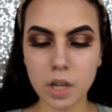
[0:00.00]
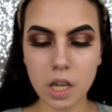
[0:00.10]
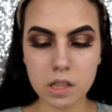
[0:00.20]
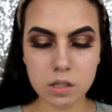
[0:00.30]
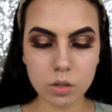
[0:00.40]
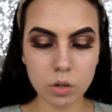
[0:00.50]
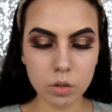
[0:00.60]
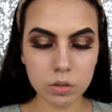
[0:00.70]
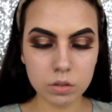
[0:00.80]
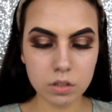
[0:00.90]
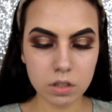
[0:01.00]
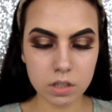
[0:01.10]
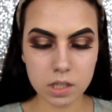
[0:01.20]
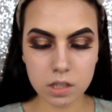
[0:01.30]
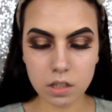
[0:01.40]
It's called
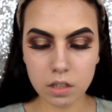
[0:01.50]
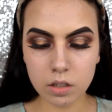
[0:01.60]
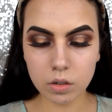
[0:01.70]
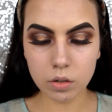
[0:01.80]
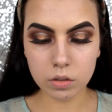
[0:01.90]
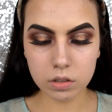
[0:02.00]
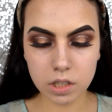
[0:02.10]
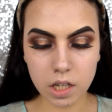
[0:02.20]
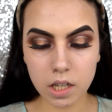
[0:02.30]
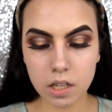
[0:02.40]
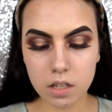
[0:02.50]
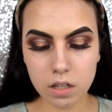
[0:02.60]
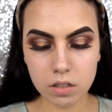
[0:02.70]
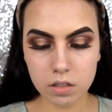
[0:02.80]
Stay All Day,